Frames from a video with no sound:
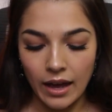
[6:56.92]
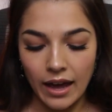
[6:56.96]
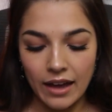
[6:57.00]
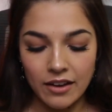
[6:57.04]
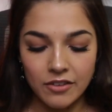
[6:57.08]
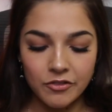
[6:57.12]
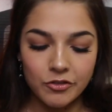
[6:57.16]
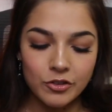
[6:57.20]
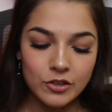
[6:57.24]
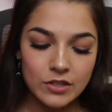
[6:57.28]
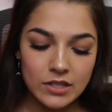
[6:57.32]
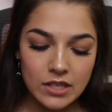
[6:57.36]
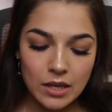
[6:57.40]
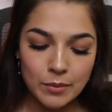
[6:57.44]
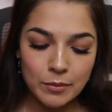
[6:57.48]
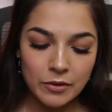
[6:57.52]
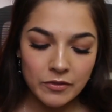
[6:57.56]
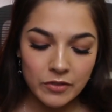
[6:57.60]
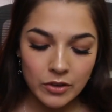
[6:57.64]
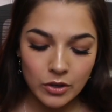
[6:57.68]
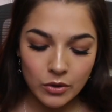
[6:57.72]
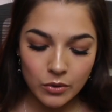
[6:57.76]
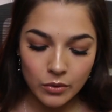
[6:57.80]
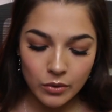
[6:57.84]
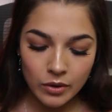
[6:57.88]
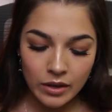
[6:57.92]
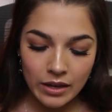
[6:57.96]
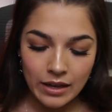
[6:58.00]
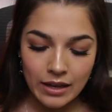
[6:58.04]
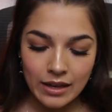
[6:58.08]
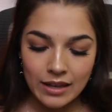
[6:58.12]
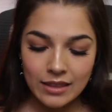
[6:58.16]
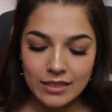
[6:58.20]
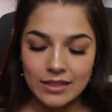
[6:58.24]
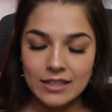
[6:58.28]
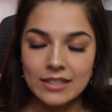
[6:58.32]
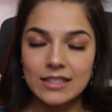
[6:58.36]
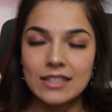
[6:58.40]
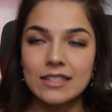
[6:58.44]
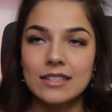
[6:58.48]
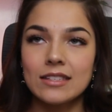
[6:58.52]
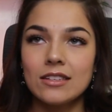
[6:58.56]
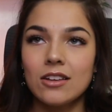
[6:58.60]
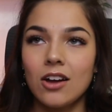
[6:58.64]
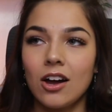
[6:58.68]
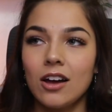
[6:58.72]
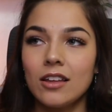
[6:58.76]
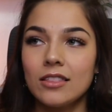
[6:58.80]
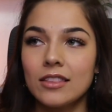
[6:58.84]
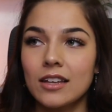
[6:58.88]
And for some of you, this is
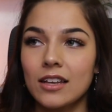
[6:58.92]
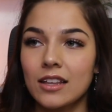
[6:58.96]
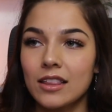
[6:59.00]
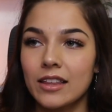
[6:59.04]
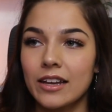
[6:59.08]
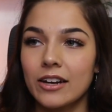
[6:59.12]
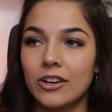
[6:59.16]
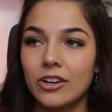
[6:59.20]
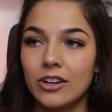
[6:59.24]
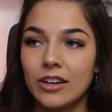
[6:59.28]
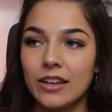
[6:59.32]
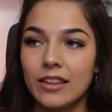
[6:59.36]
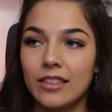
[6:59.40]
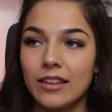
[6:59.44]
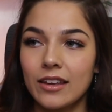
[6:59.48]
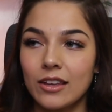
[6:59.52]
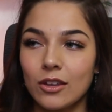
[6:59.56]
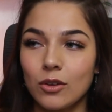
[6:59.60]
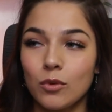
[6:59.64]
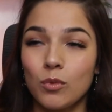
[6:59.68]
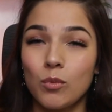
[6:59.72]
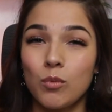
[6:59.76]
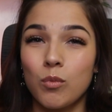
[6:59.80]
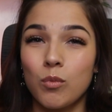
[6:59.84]
not the clarity that you